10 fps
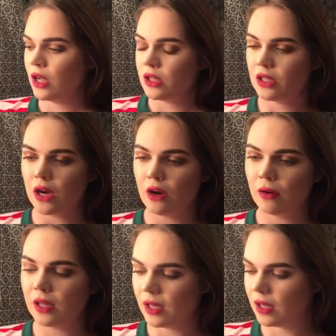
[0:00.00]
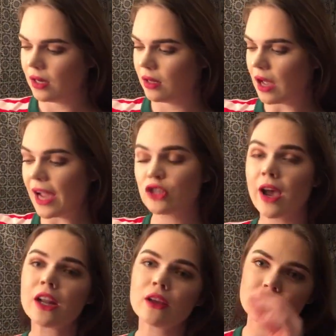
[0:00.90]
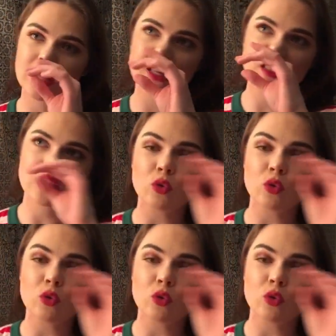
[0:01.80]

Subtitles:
So, I try to use this